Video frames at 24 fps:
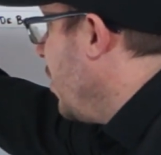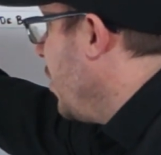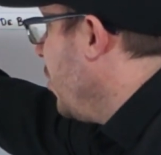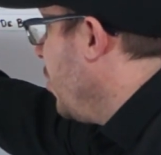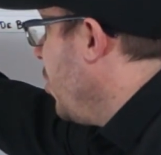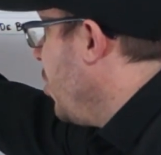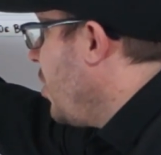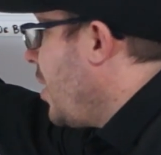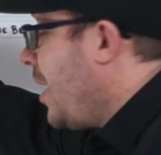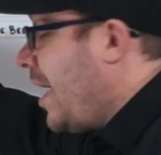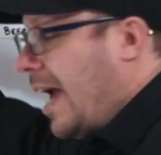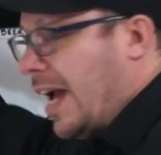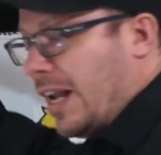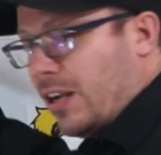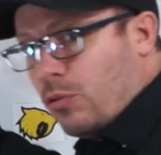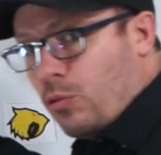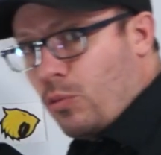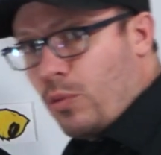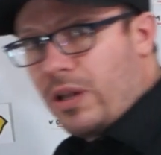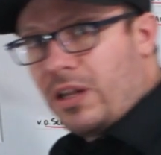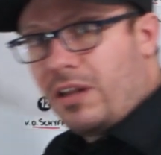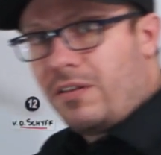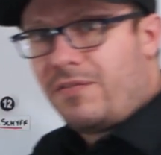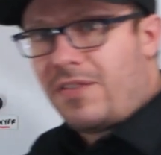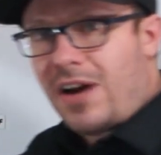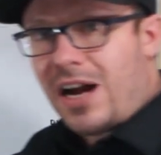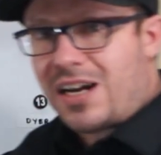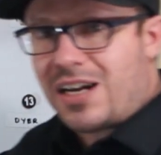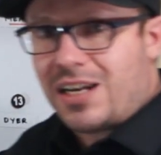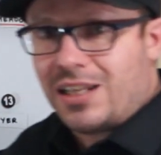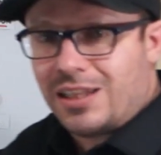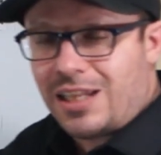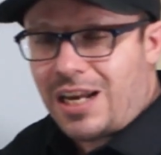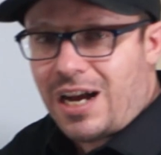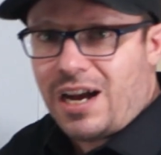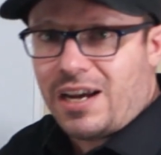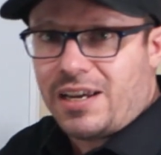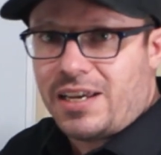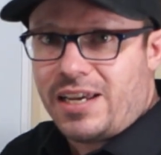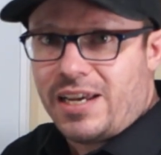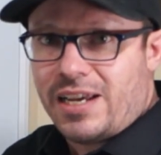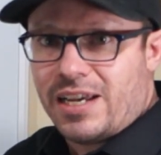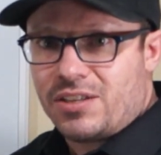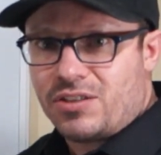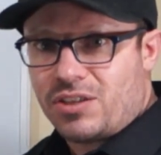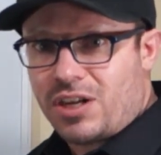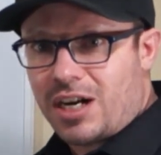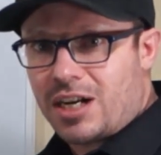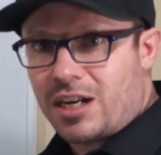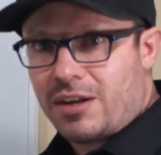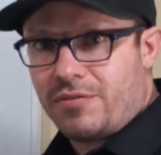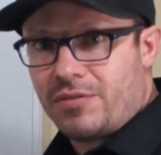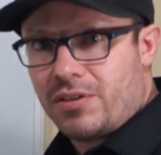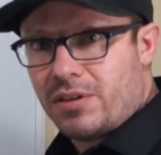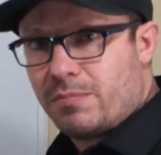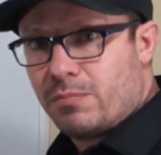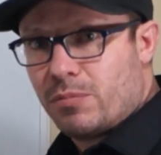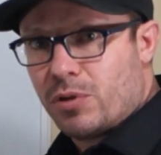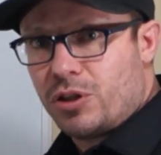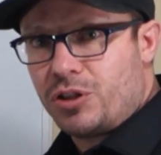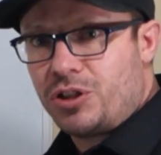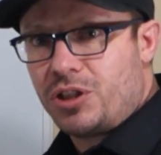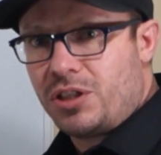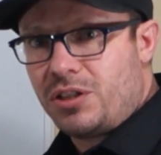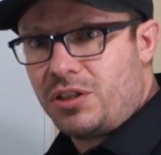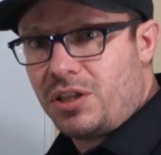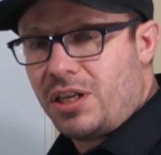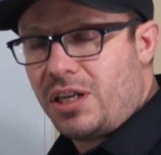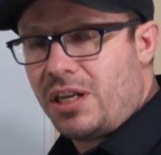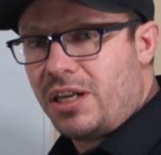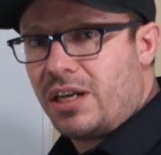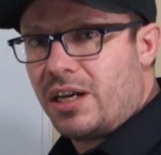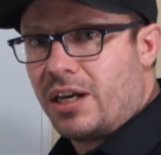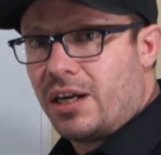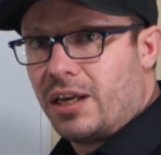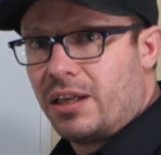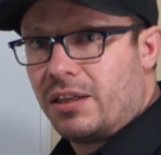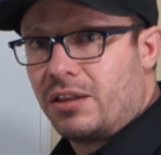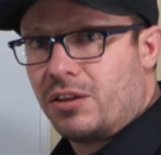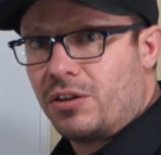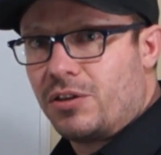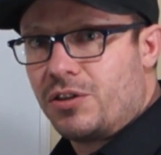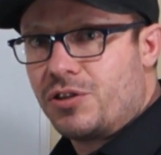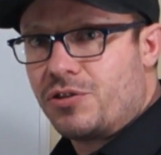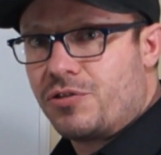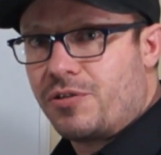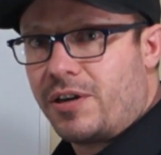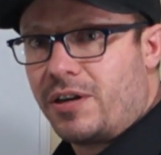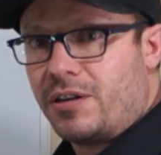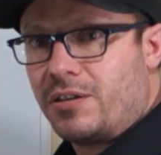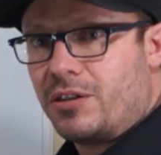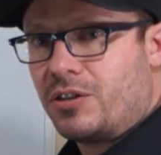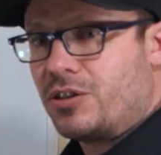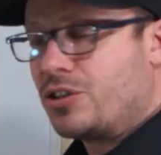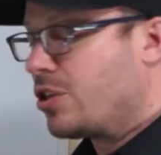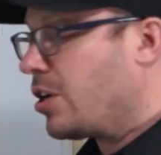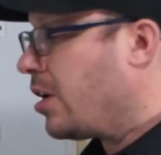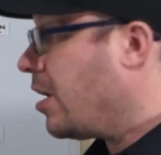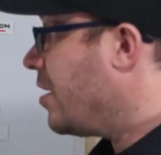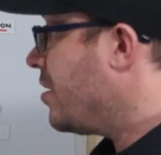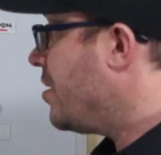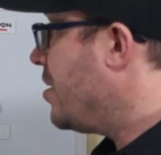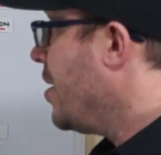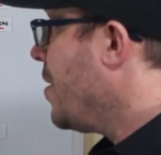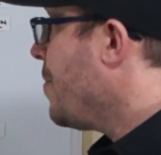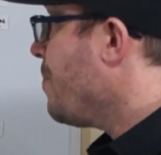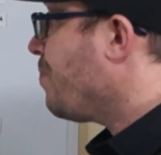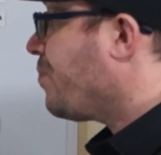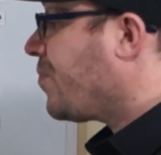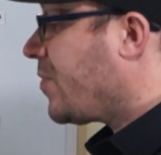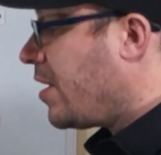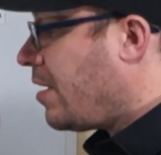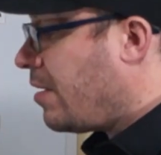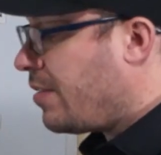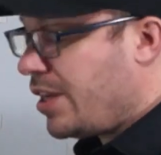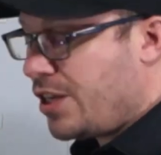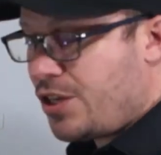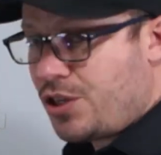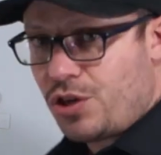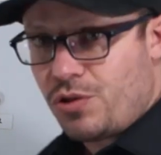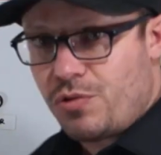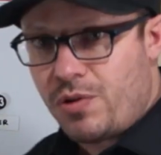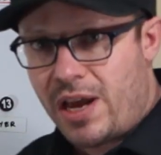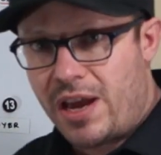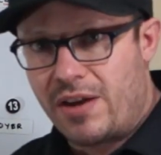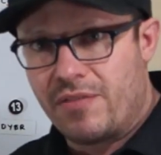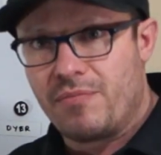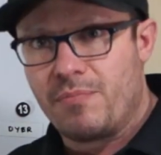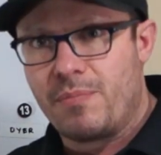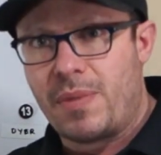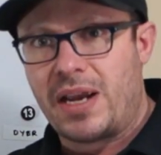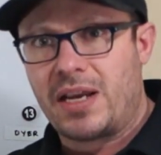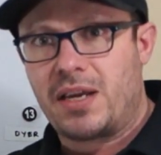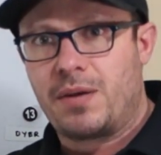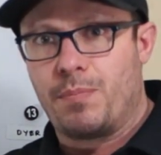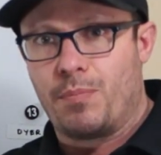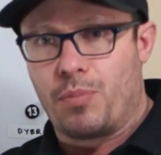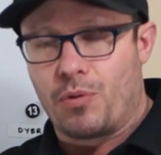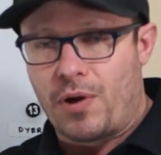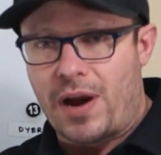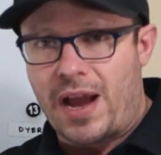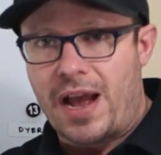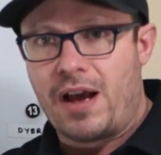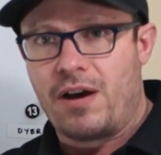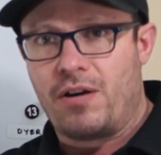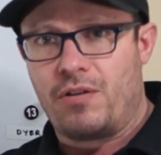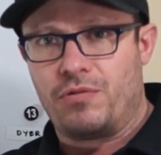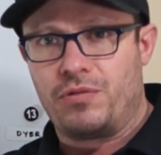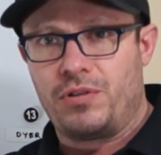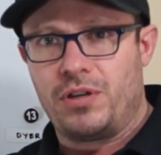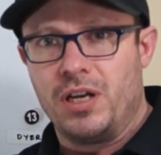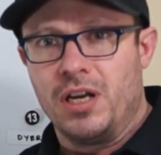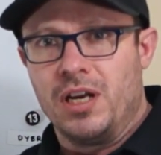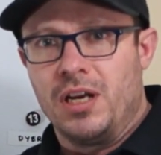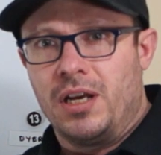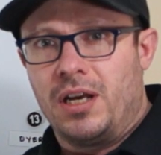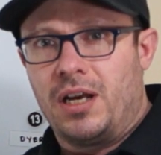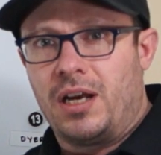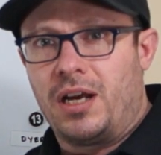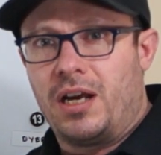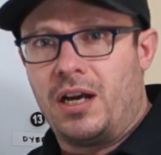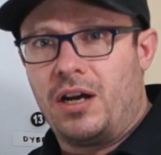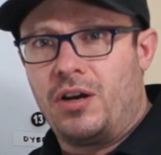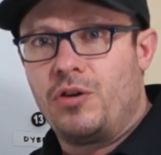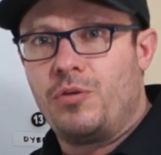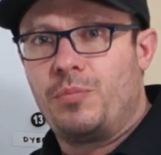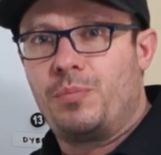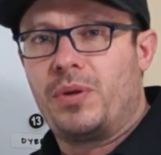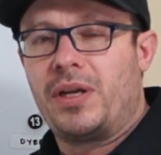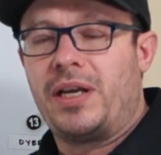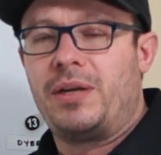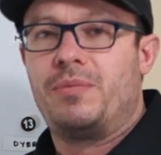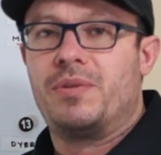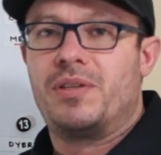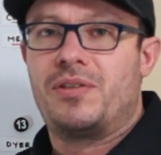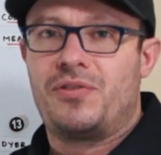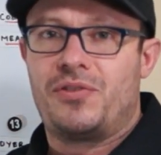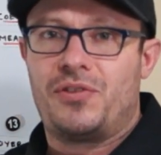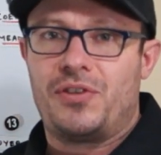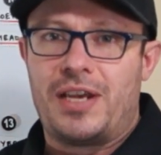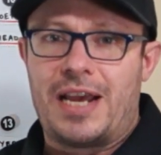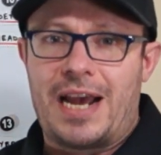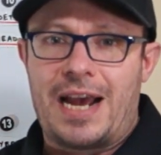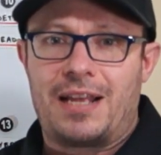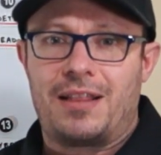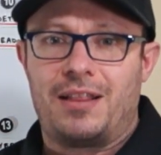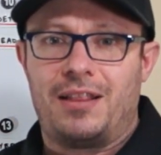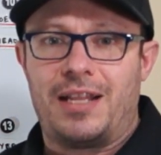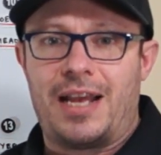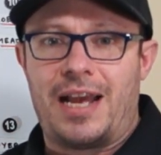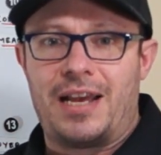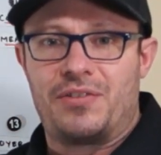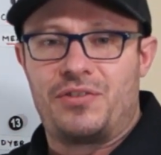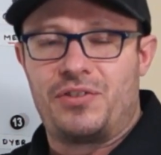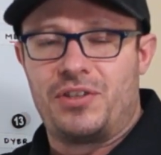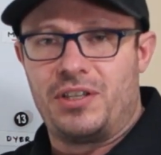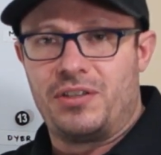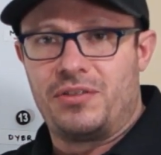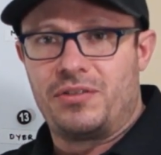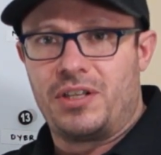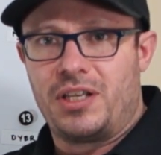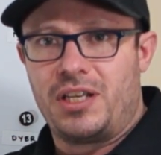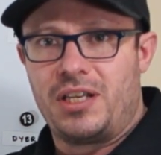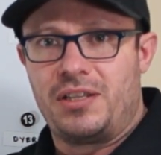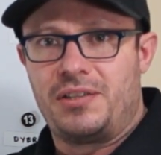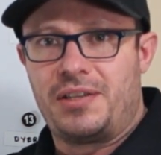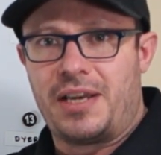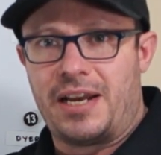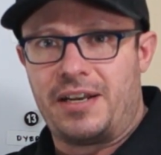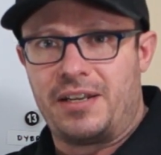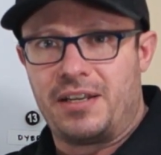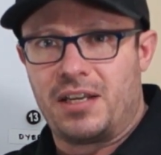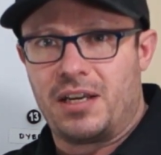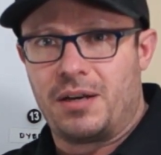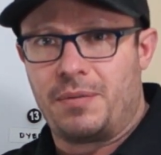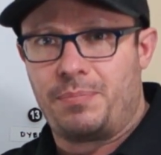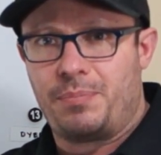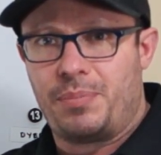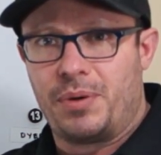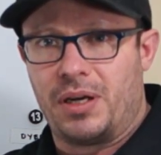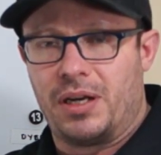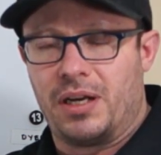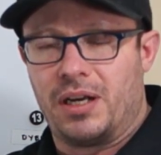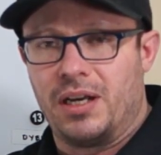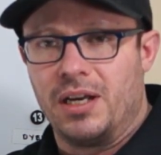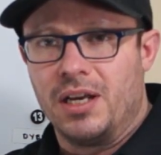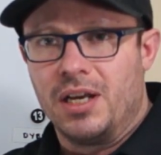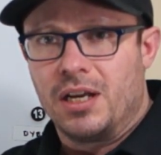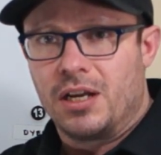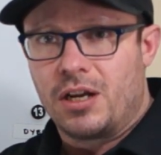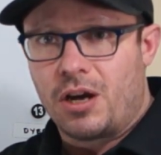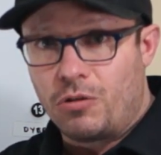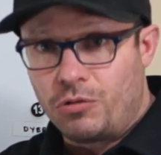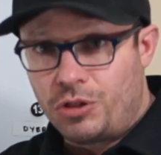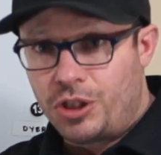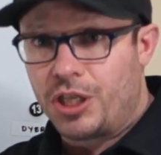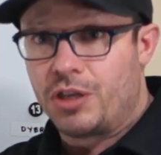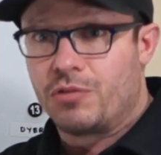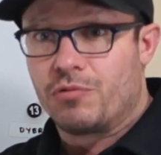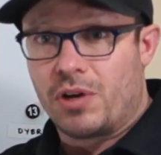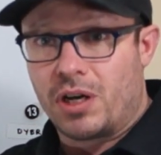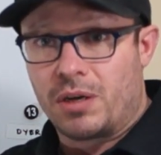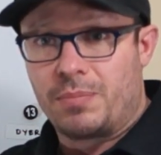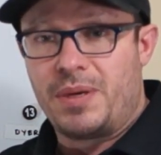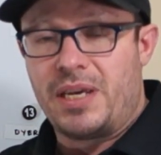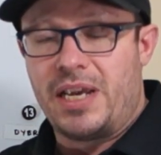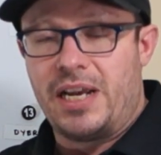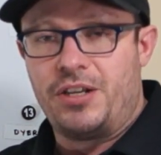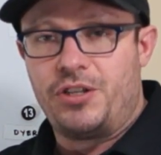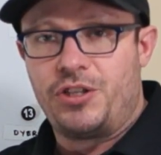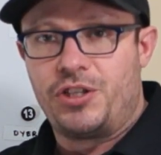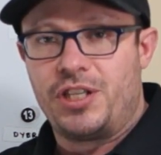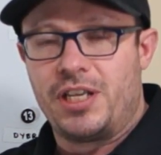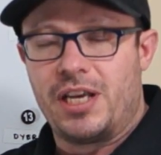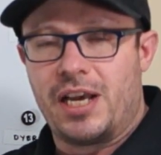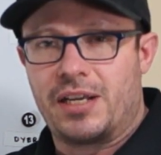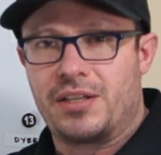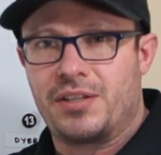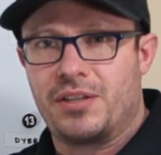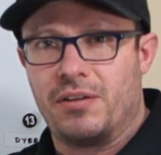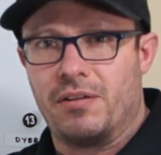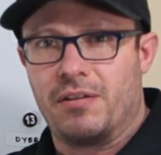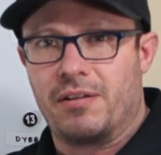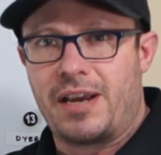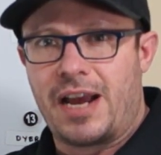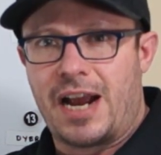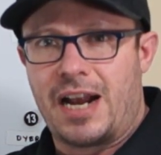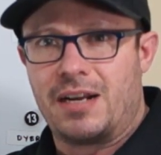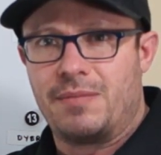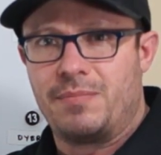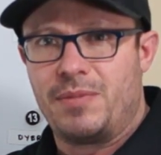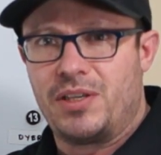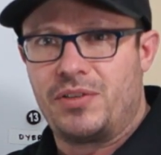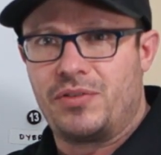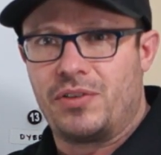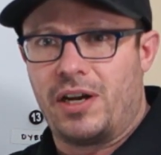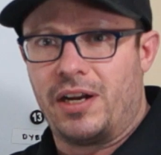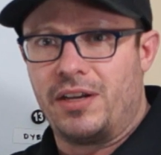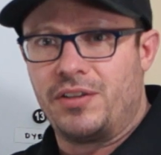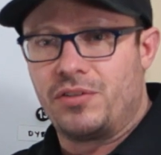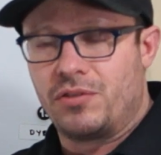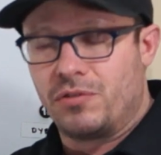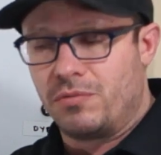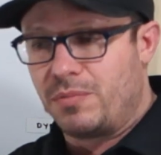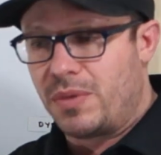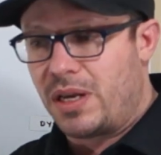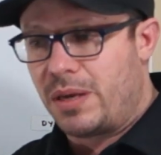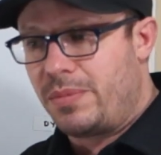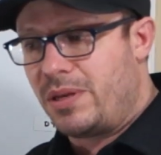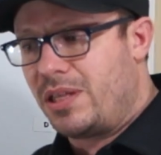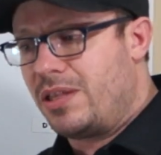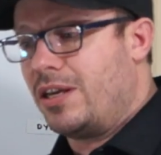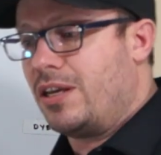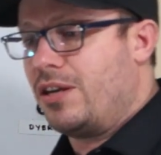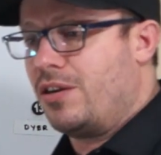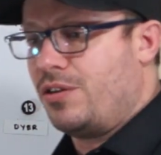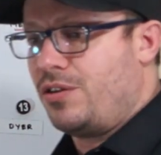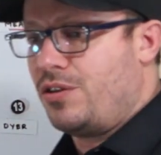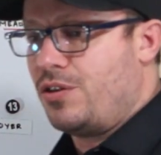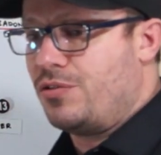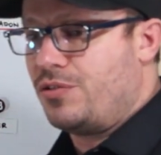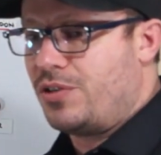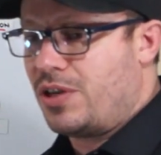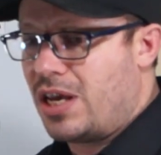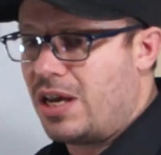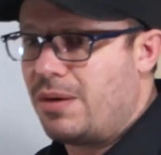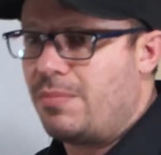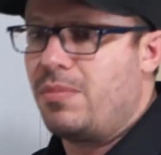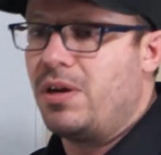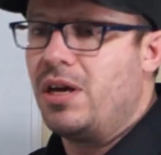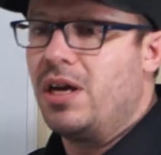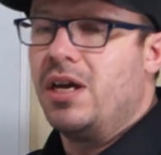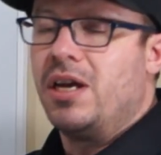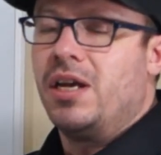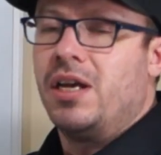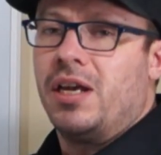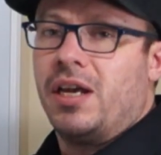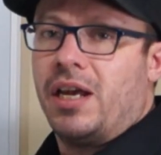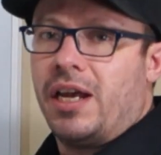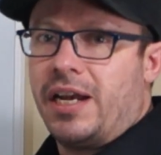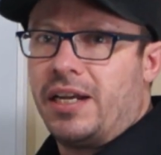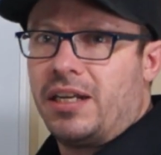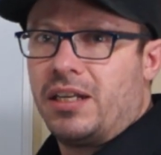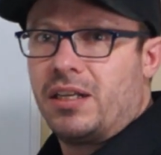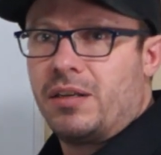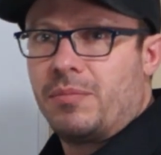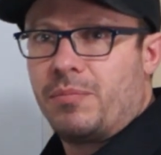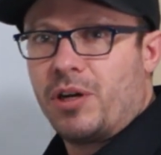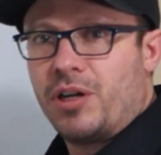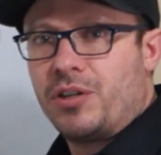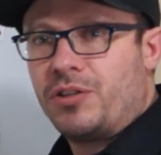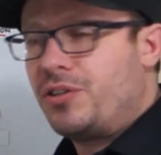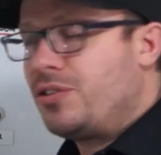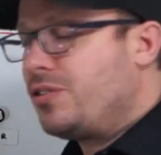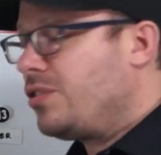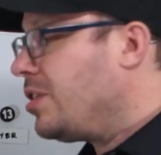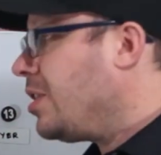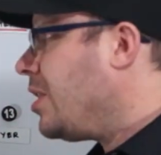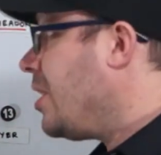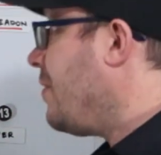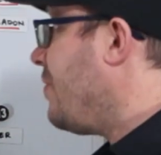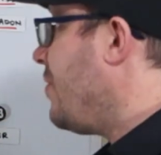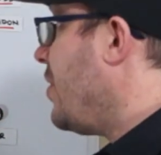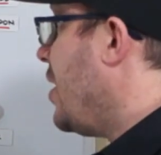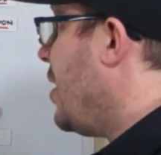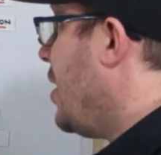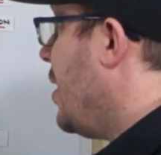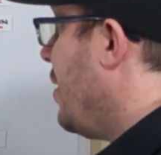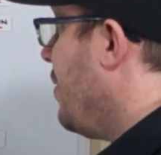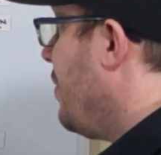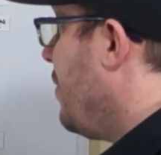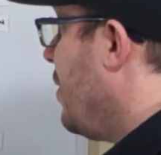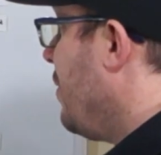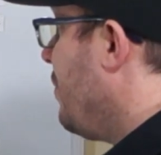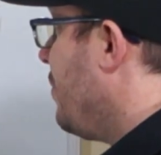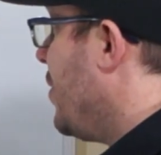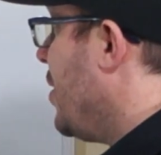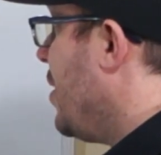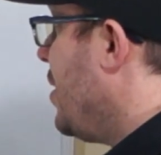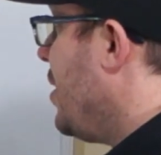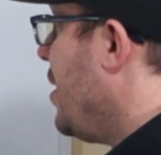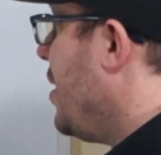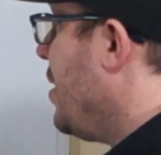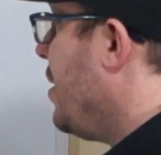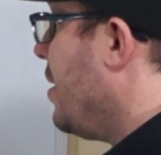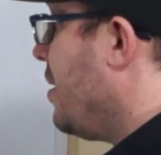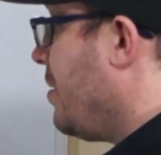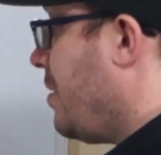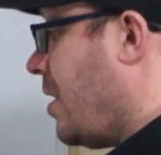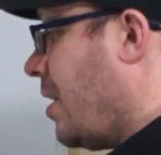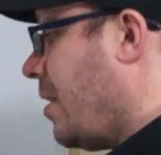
look at Will Vakalahi as kind of an emergency third stringer to start. Now they do have Mike Brown, who played with Seattle last season. He's heading up coaching Rugby HTX, their academy side, so maybe they could use him in an emergency if they need it.